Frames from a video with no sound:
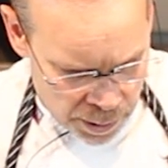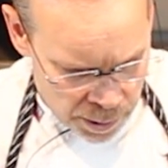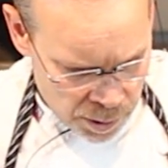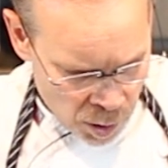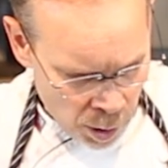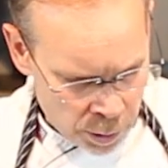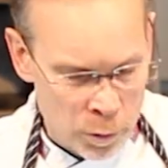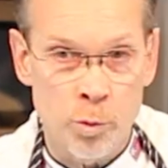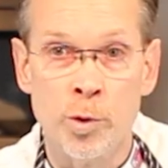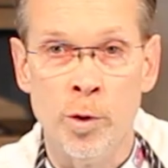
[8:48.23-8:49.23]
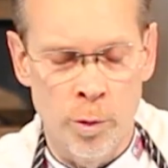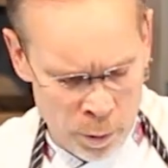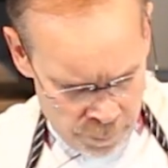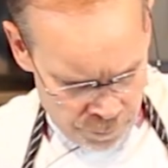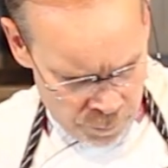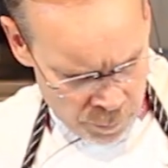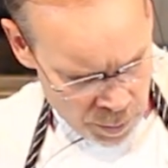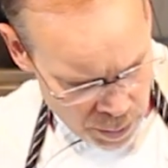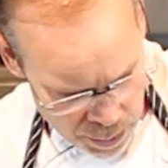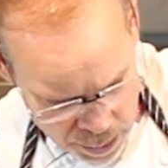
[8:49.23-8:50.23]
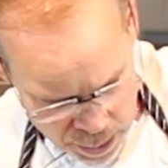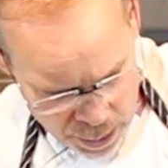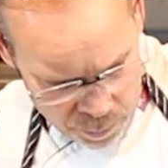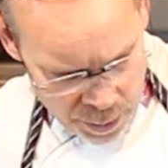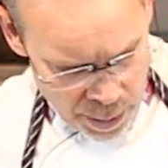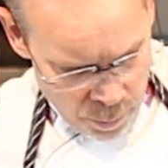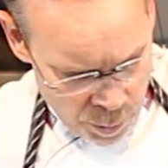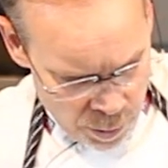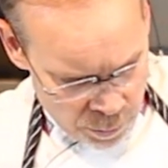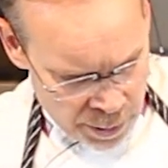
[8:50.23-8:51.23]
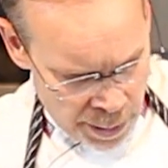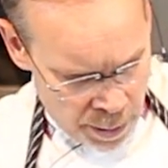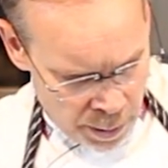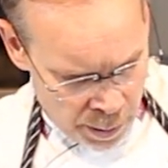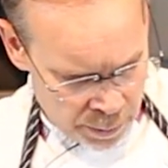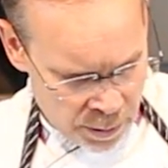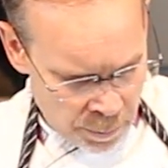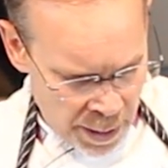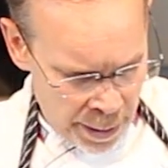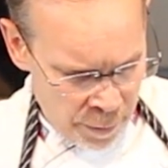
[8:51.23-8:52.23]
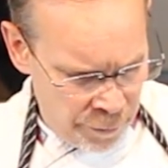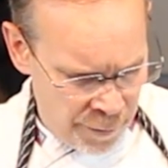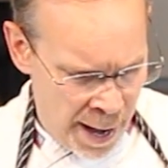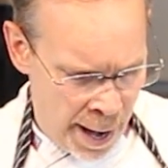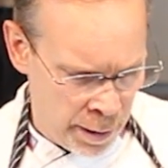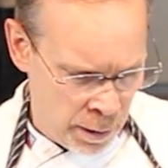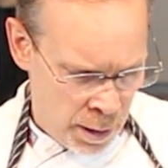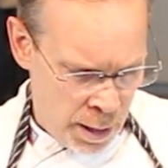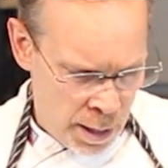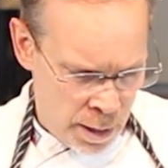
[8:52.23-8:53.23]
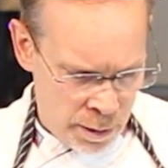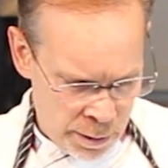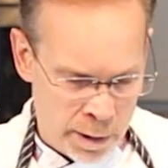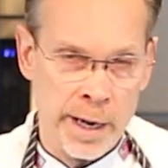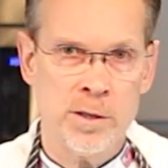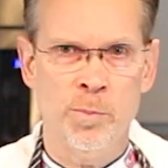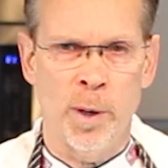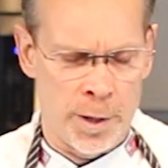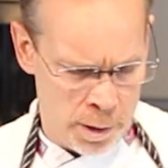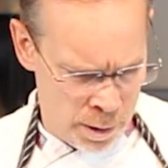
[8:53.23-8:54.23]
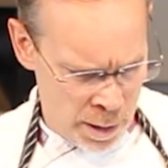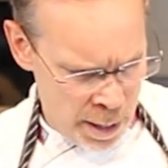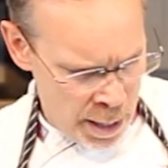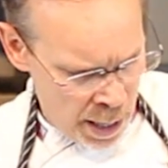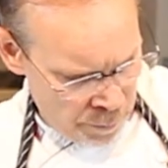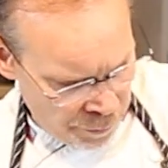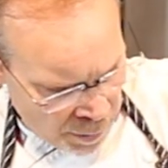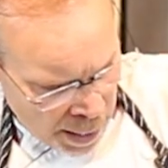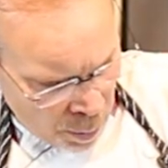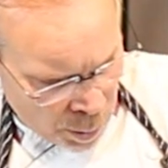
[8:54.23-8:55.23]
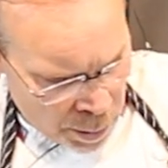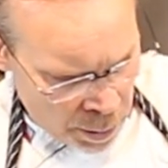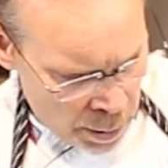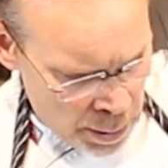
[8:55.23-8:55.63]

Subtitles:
This is called a roux. Okay, when you take some kind of fat, and in this case butter and flour,